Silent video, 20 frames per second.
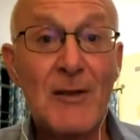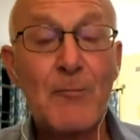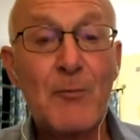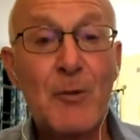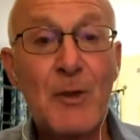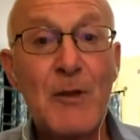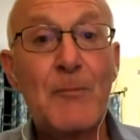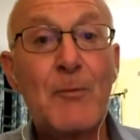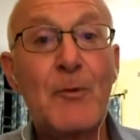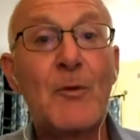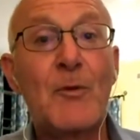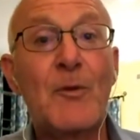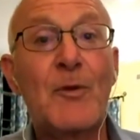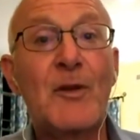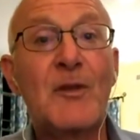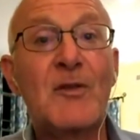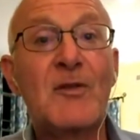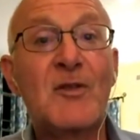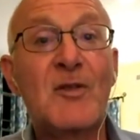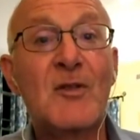The people
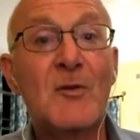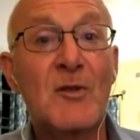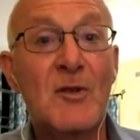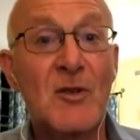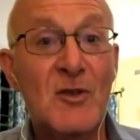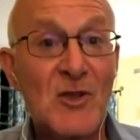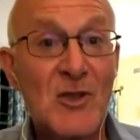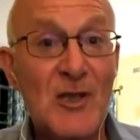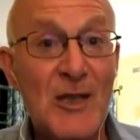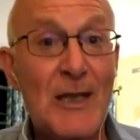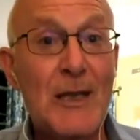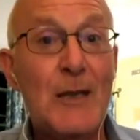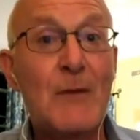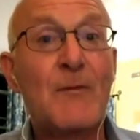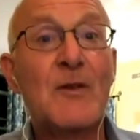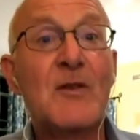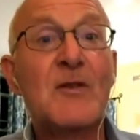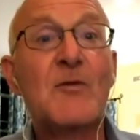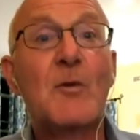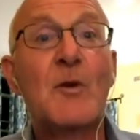that the
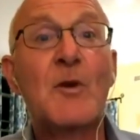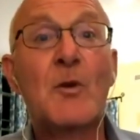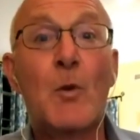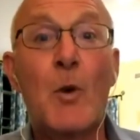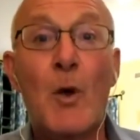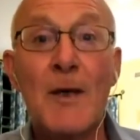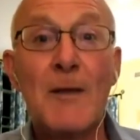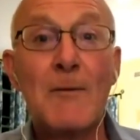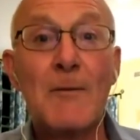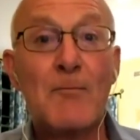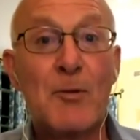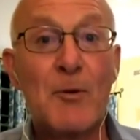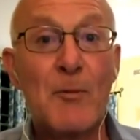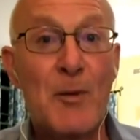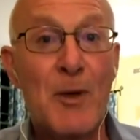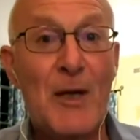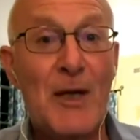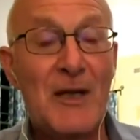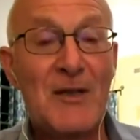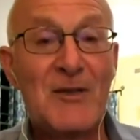slavers were quite
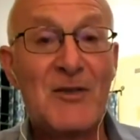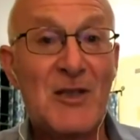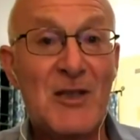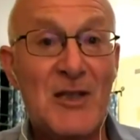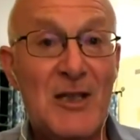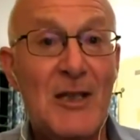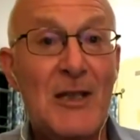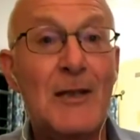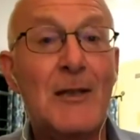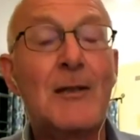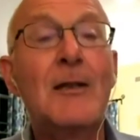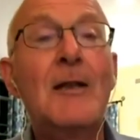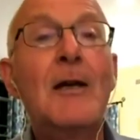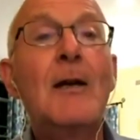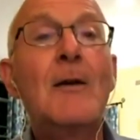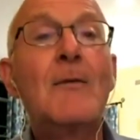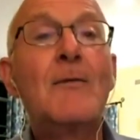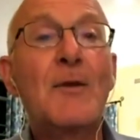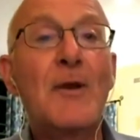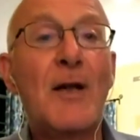prepared to kill
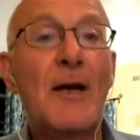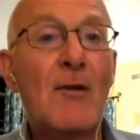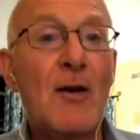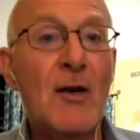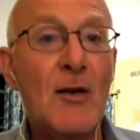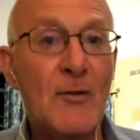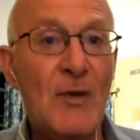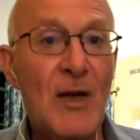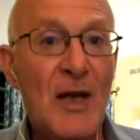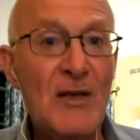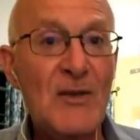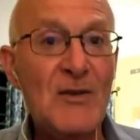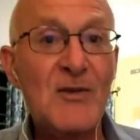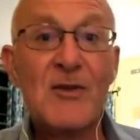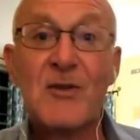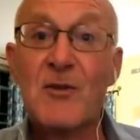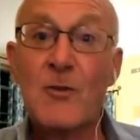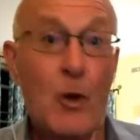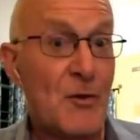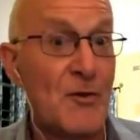for their own
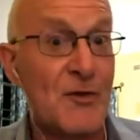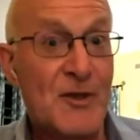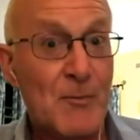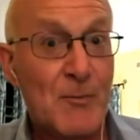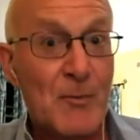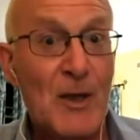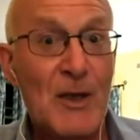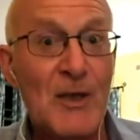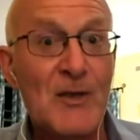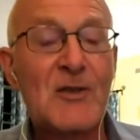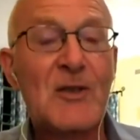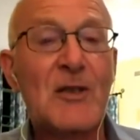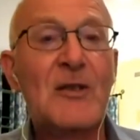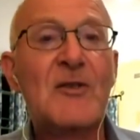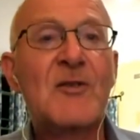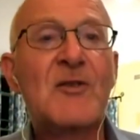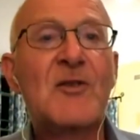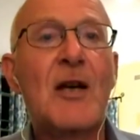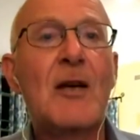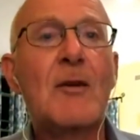ends, not
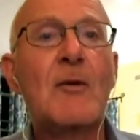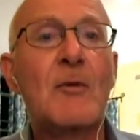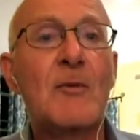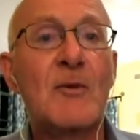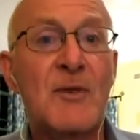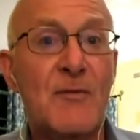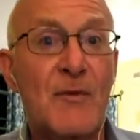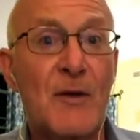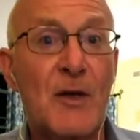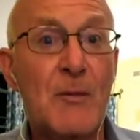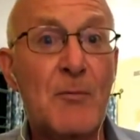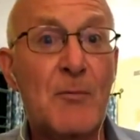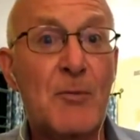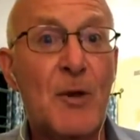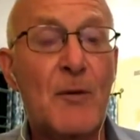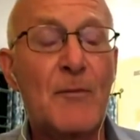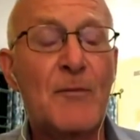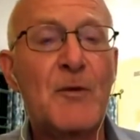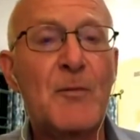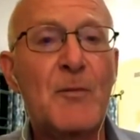surprisingly so. It was a very
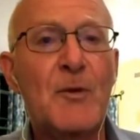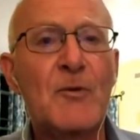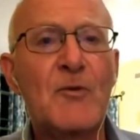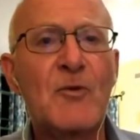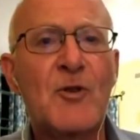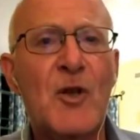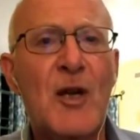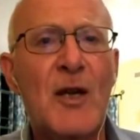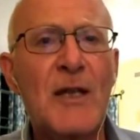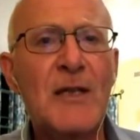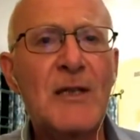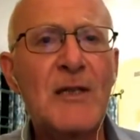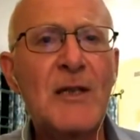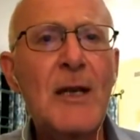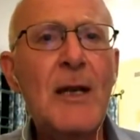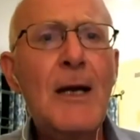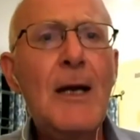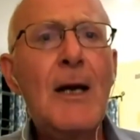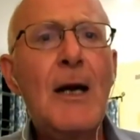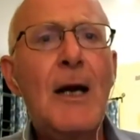profitable trade.